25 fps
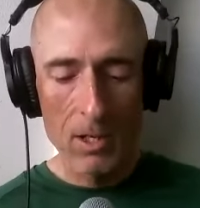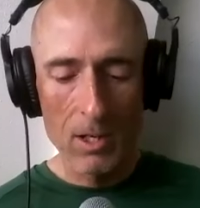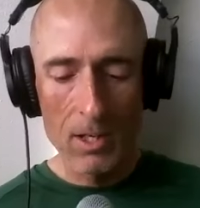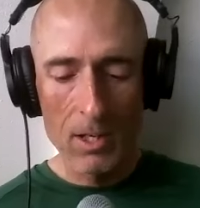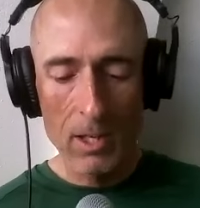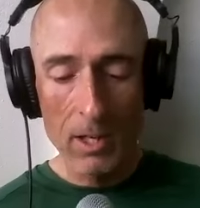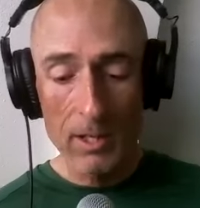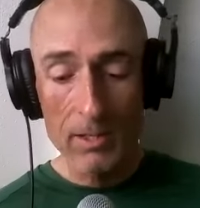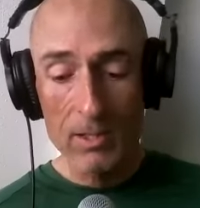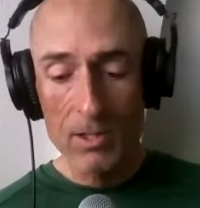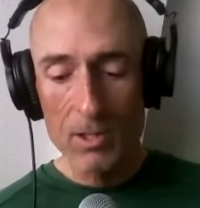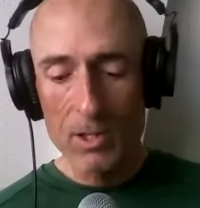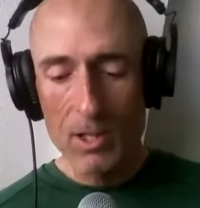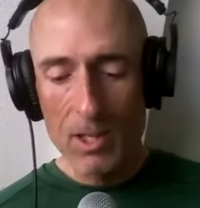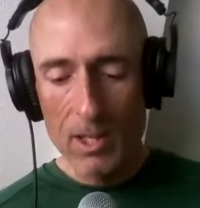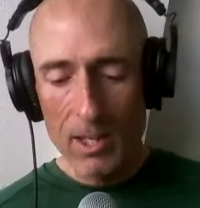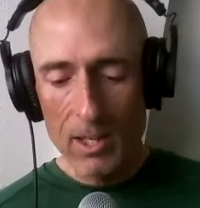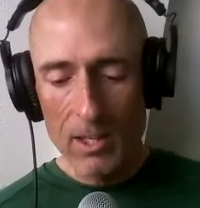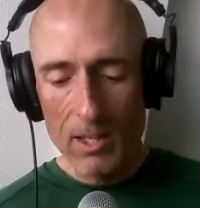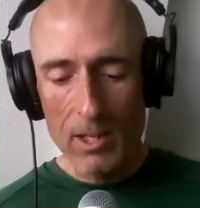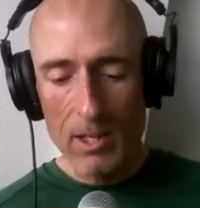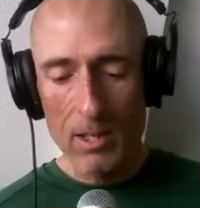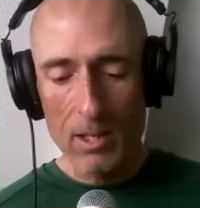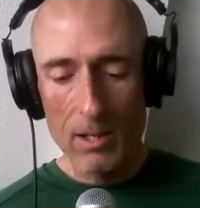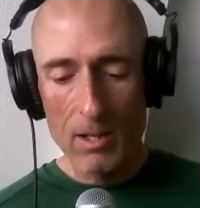yet to
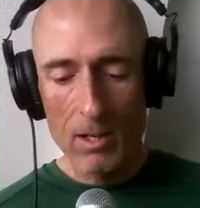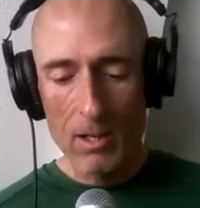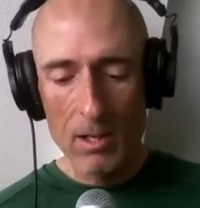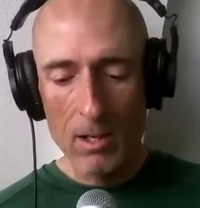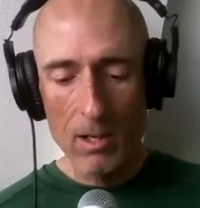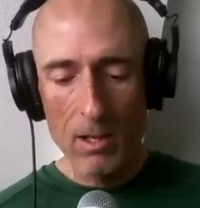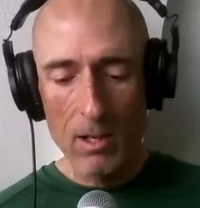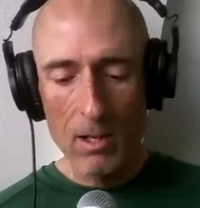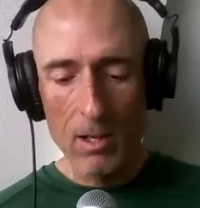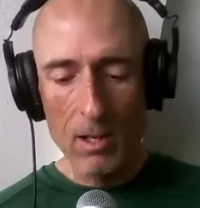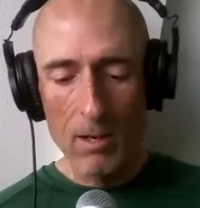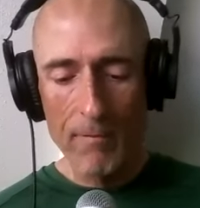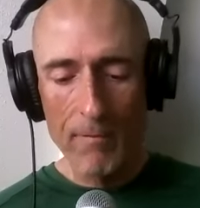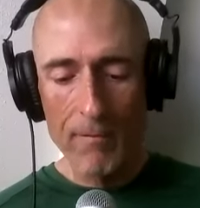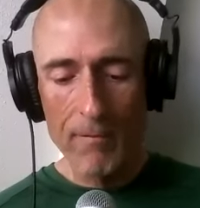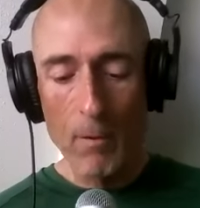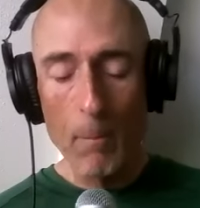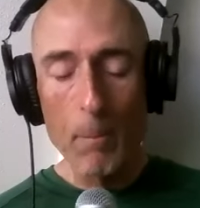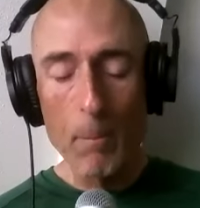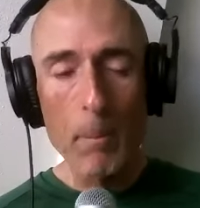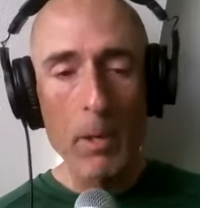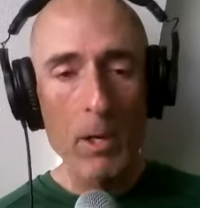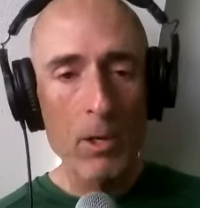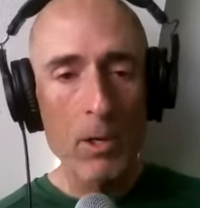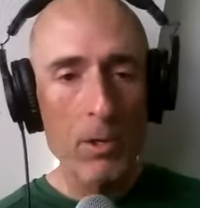get uh,
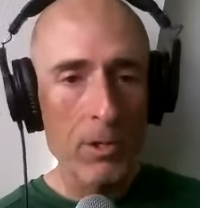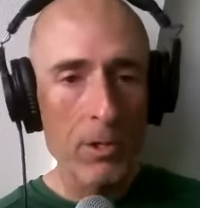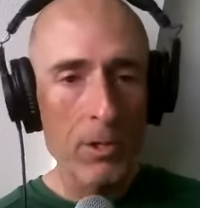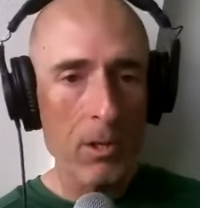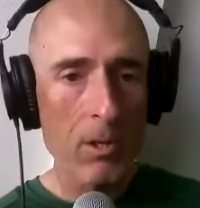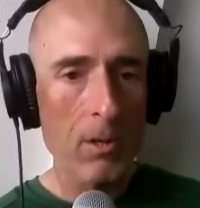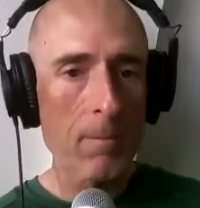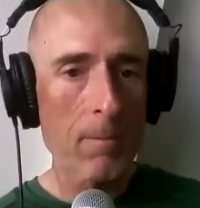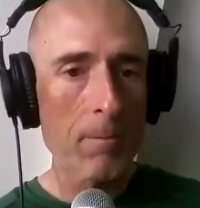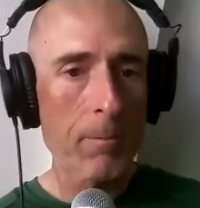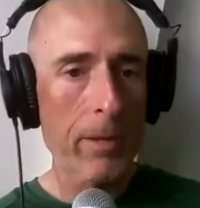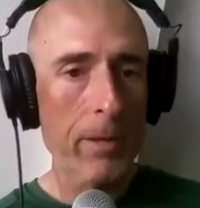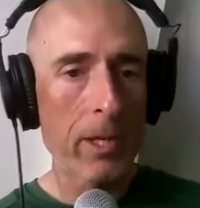familiar